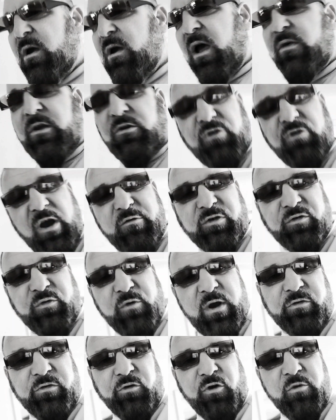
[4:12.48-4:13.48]
I think Travis
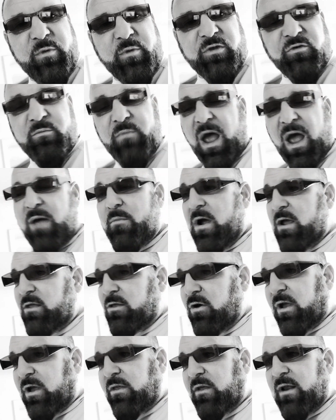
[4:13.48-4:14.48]
France told me to. I might
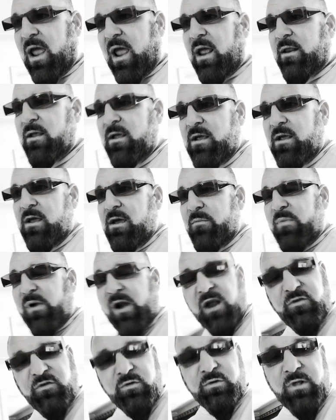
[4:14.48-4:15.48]
look into that. But
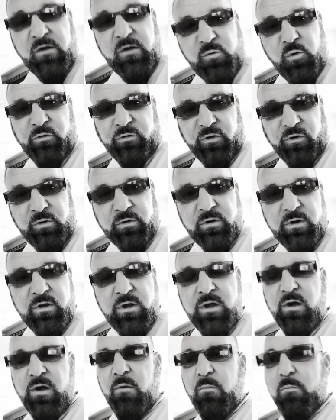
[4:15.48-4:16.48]
I do love Warzone.
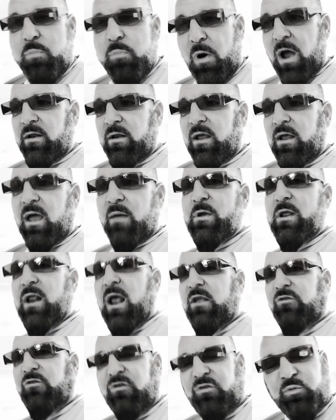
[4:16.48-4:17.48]
But, I mean,
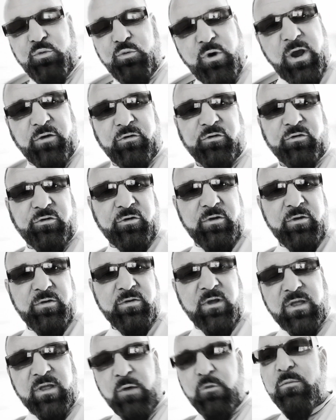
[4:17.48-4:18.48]
I just wish
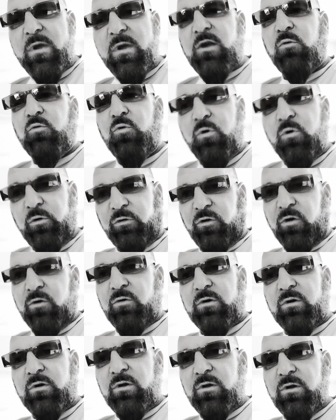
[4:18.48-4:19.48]
that they would make a war
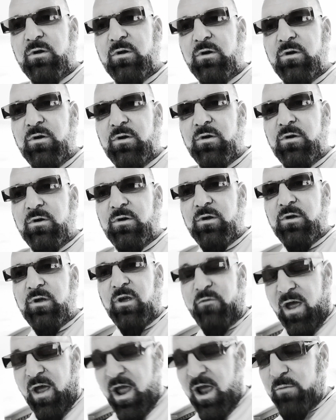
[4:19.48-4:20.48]
zone.
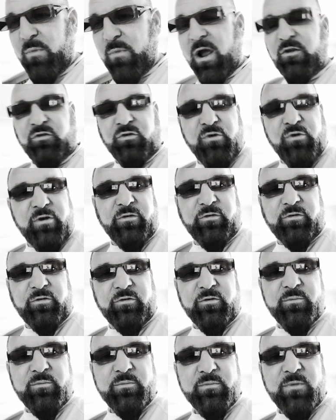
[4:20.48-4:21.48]
If I had my
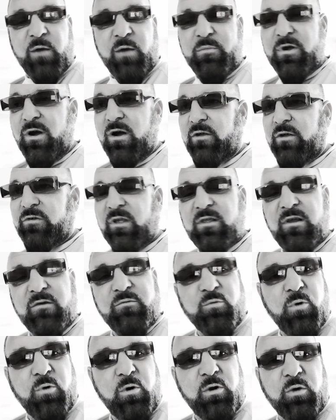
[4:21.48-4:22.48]
choice, I'll be honest, i love
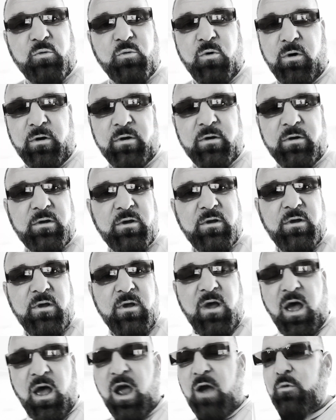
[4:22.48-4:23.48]
World at War.
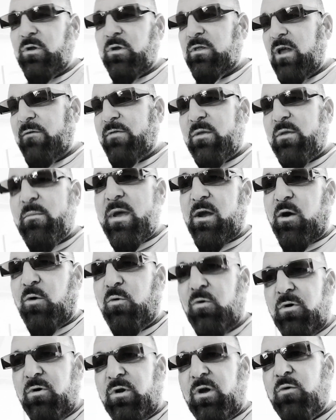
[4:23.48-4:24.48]
I would love them to make a
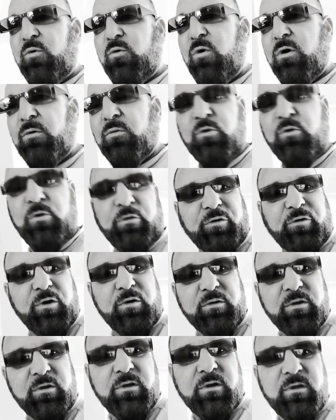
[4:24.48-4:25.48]
World at War war
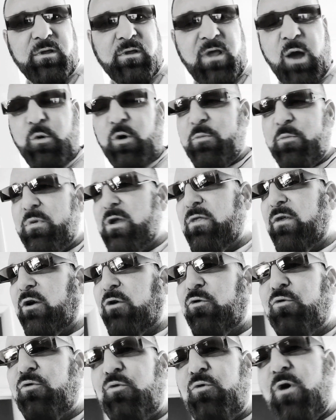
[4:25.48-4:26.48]
zone. That would be the
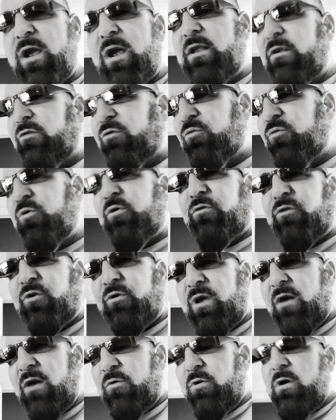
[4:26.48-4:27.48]
greatest war
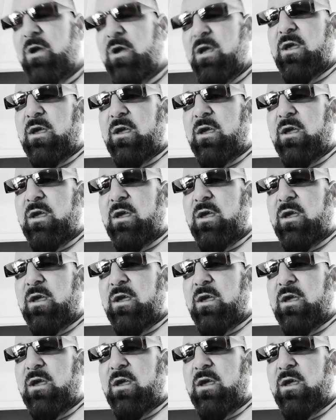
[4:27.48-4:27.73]
zone ever.